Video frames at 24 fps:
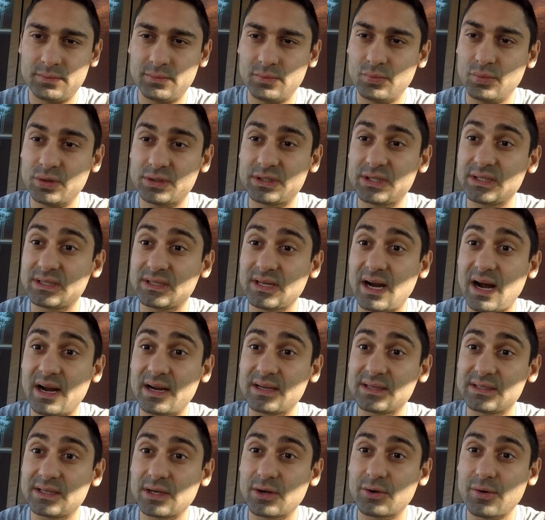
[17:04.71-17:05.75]
which is
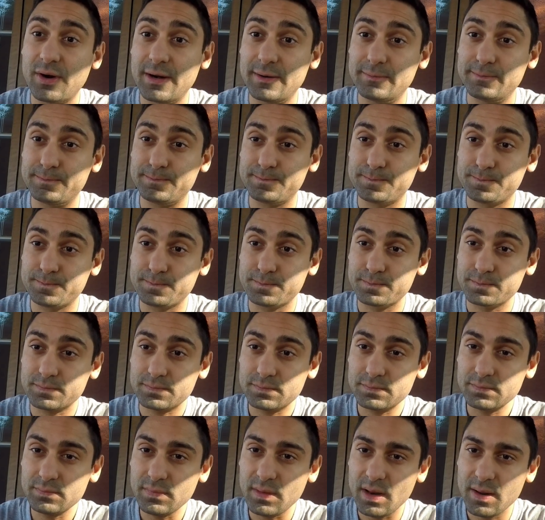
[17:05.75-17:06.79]
honestly great,
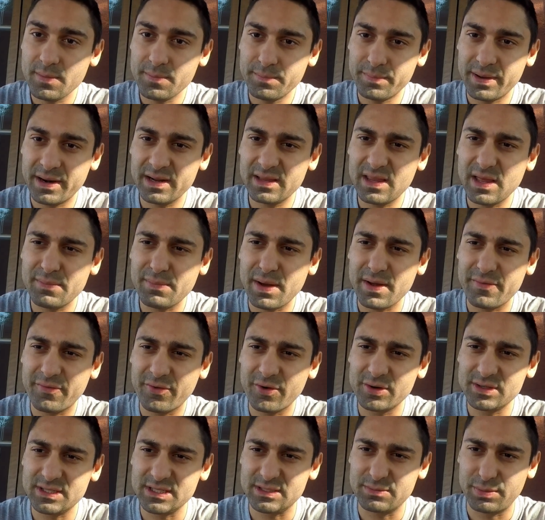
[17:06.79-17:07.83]
better than my
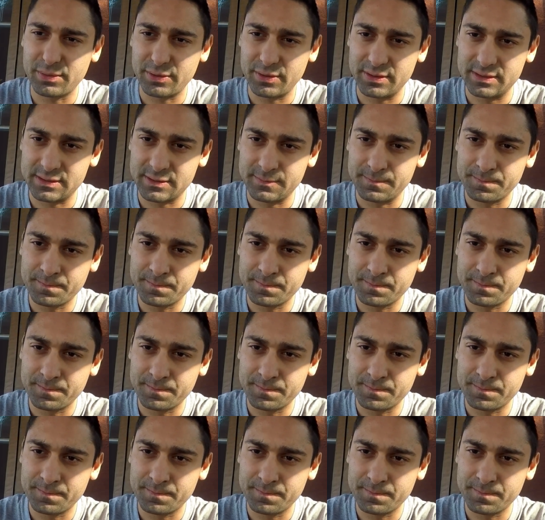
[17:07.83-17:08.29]
first experience.